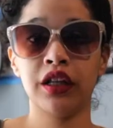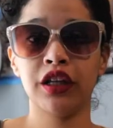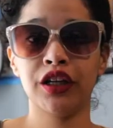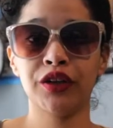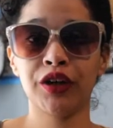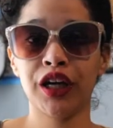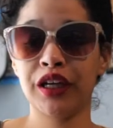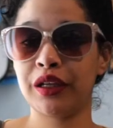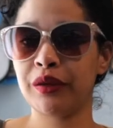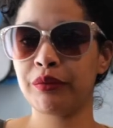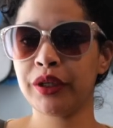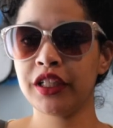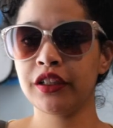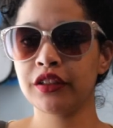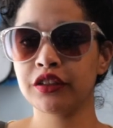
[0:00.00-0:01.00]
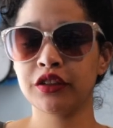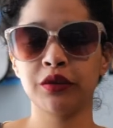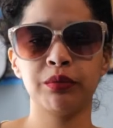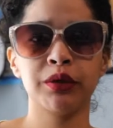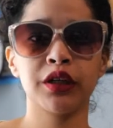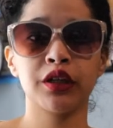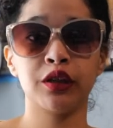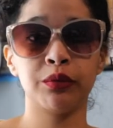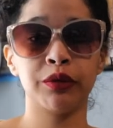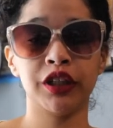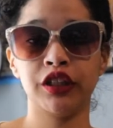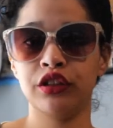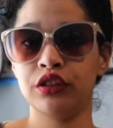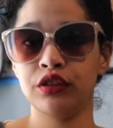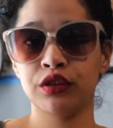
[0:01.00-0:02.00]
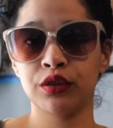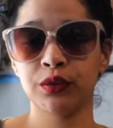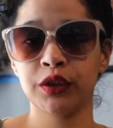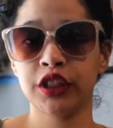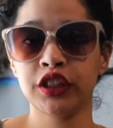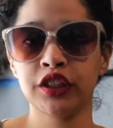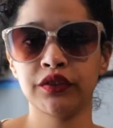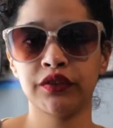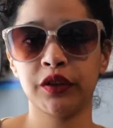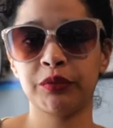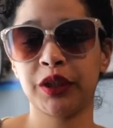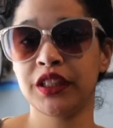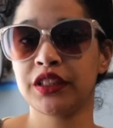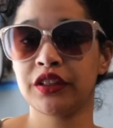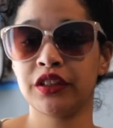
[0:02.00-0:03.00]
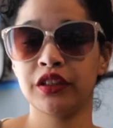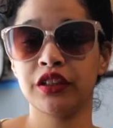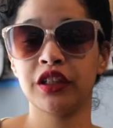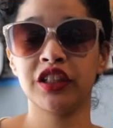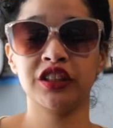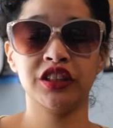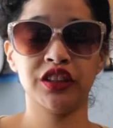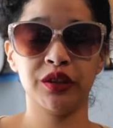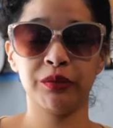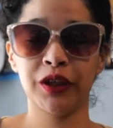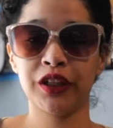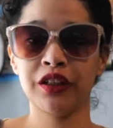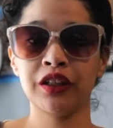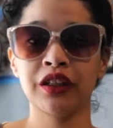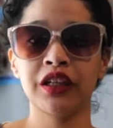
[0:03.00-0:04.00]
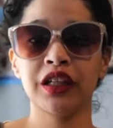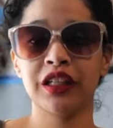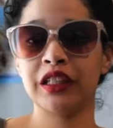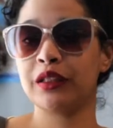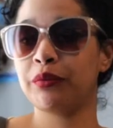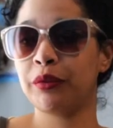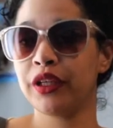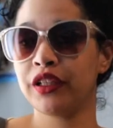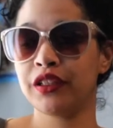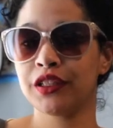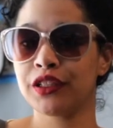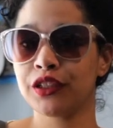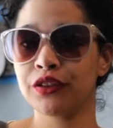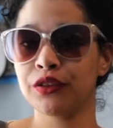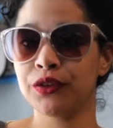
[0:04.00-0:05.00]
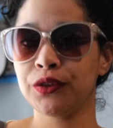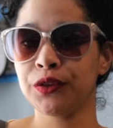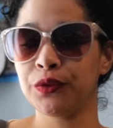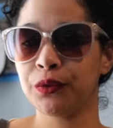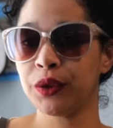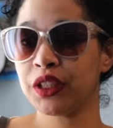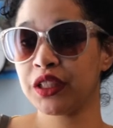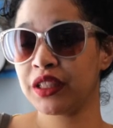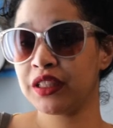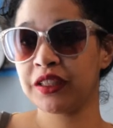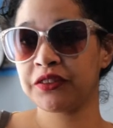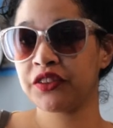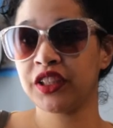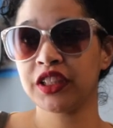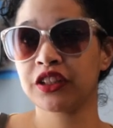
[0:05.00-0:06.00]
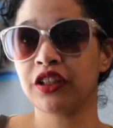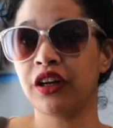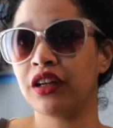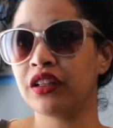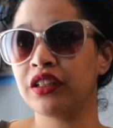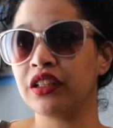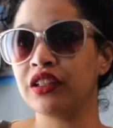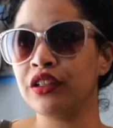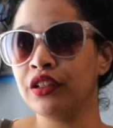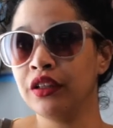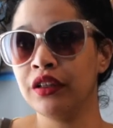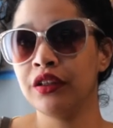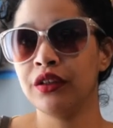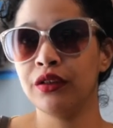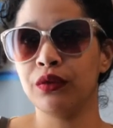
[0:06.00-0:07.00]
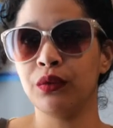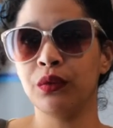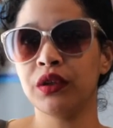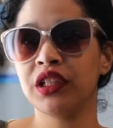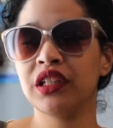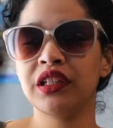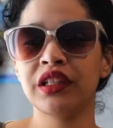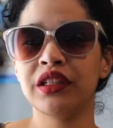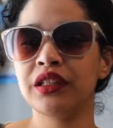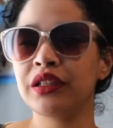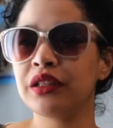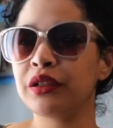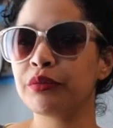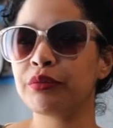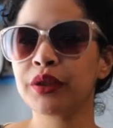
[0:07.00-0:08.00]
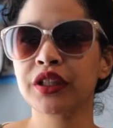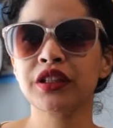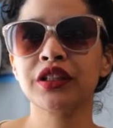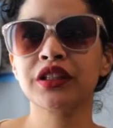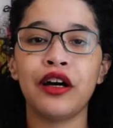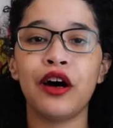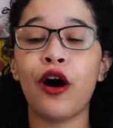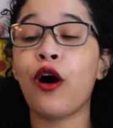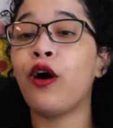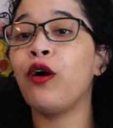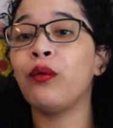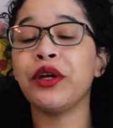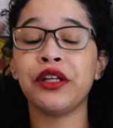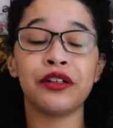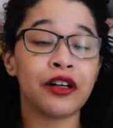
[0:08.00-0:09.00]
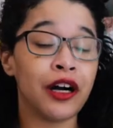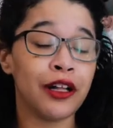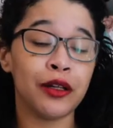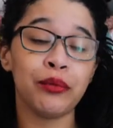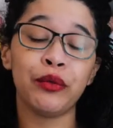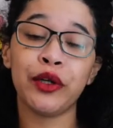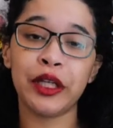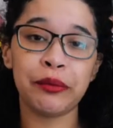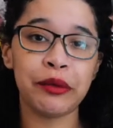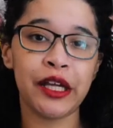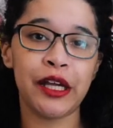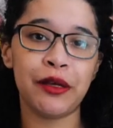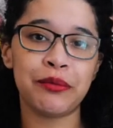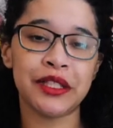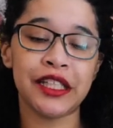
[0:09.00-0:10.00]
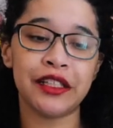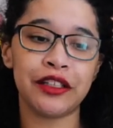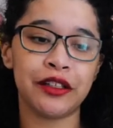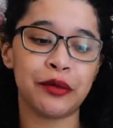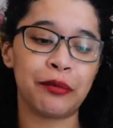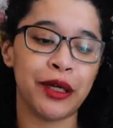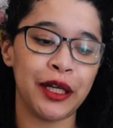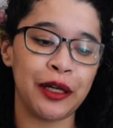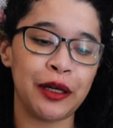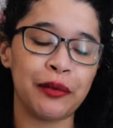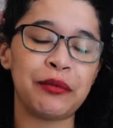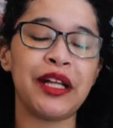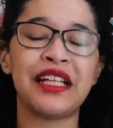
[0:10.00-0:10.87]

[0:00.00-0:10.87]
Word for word: Hello, I am here to pick up a new Switch for my son, a uh, Jimmy. He's been into, what do his friends call it? weeb. Oh, we don't call them weeb games here, ma'am.